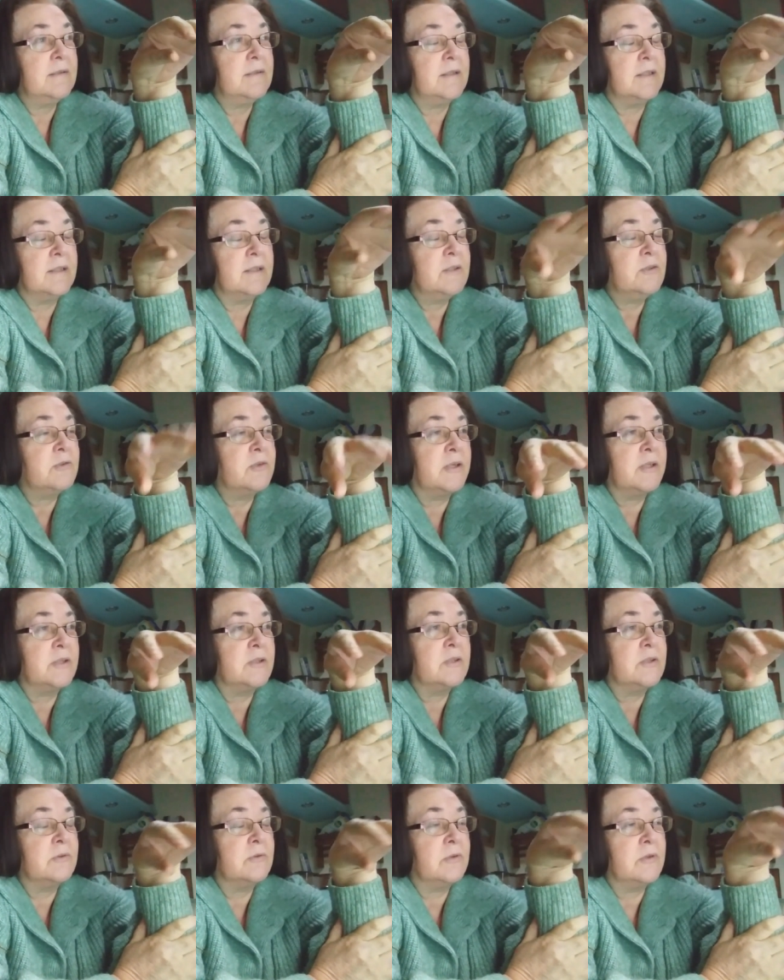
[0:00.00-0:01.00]
in a
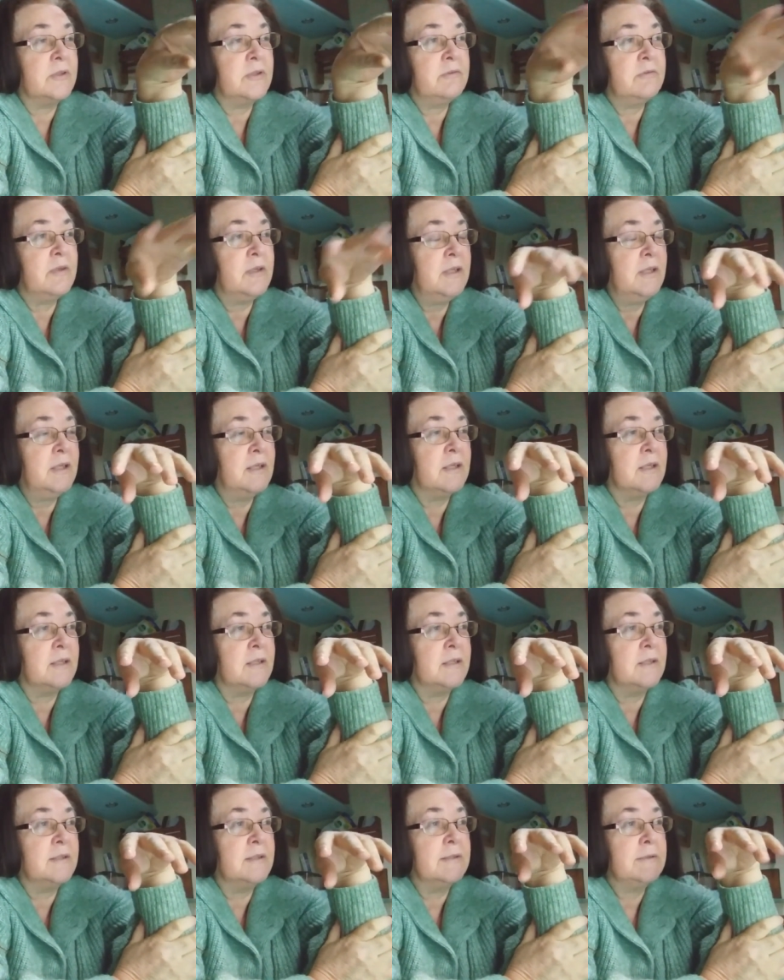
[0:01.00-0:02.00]
trench or on a front
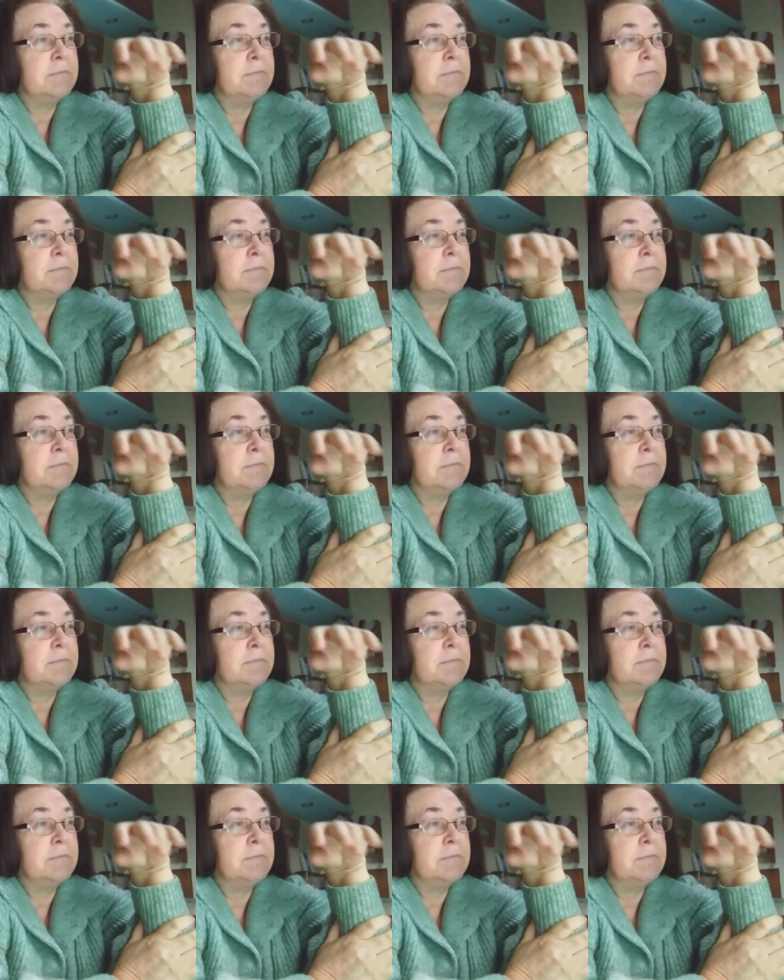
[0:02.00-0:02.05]
line